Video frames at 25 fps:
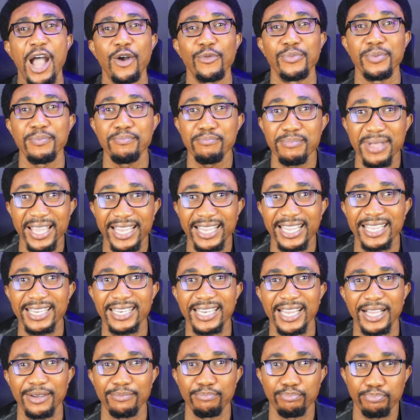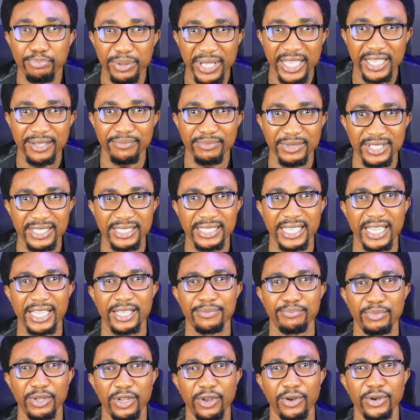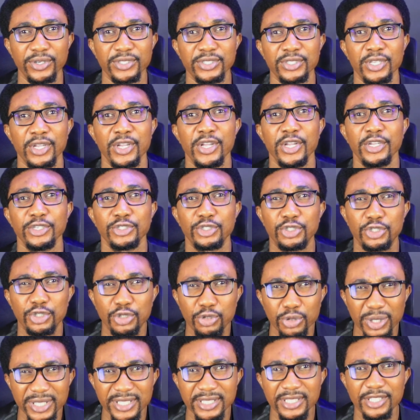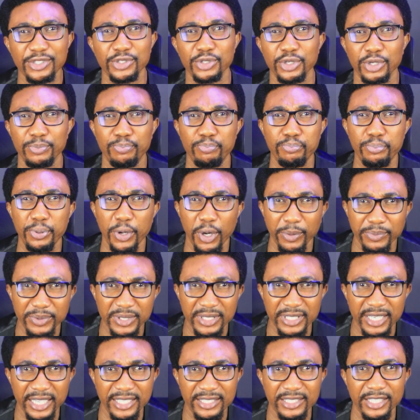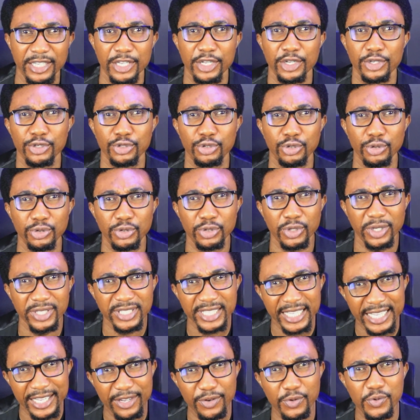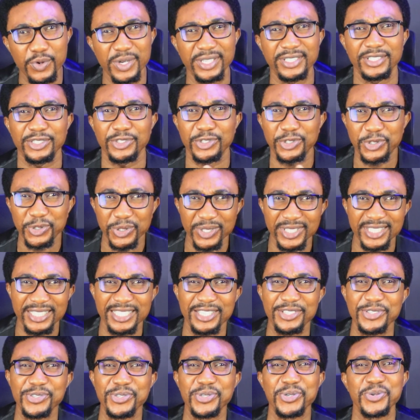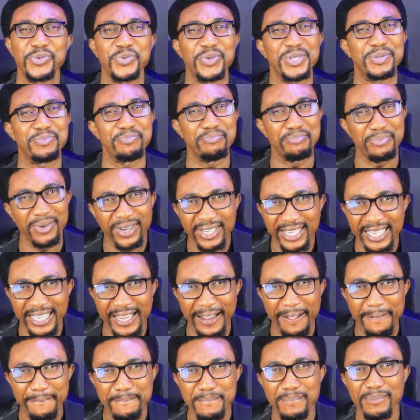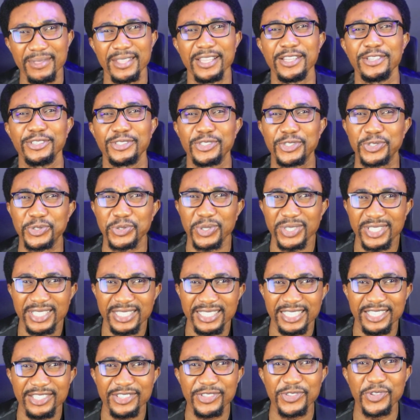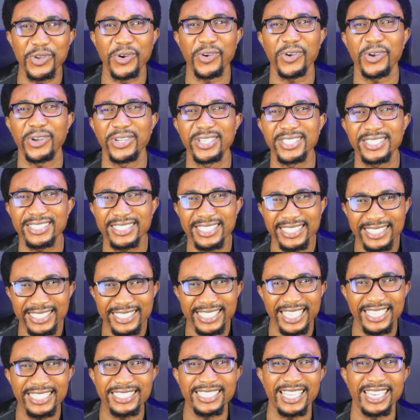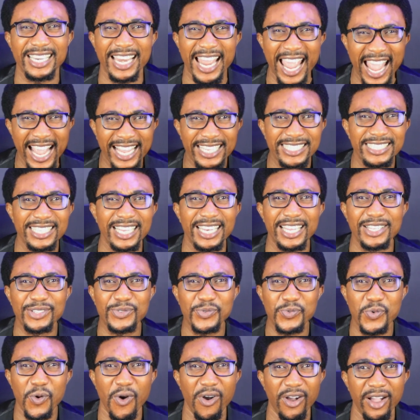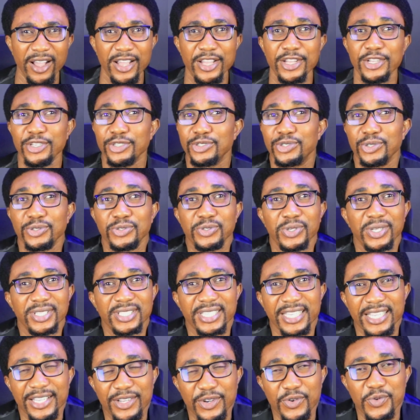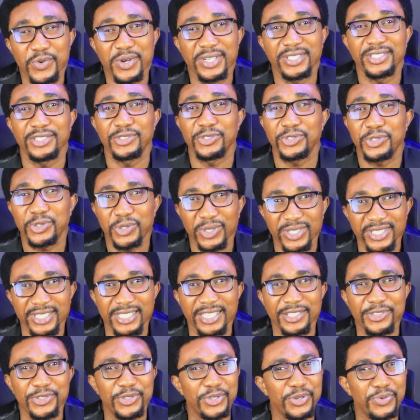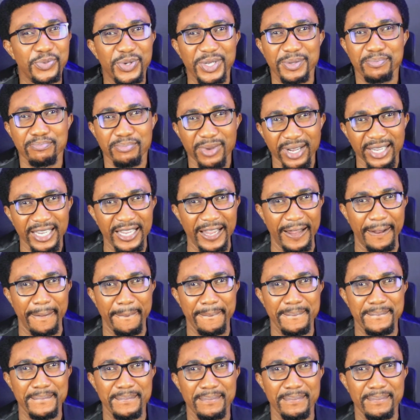I'll be making a big mistake, because trusting your promptness should not equate trusting you with money. Trusting your consistent and excellent work should not equate trusting you with money.